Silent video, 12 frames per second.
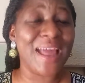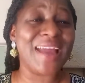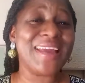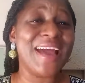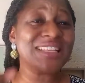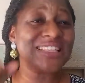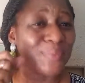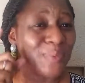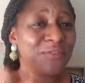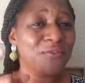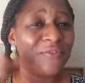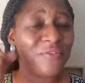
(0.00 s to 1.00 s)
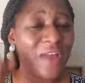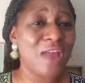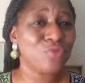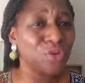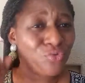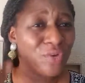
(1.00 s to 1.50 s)
that he has been
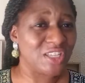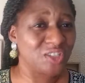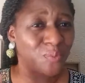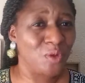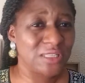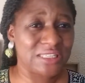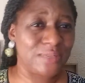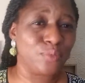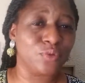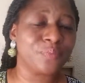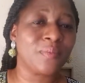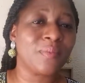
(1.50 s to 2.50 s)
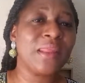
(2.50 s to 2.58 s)
very responsible.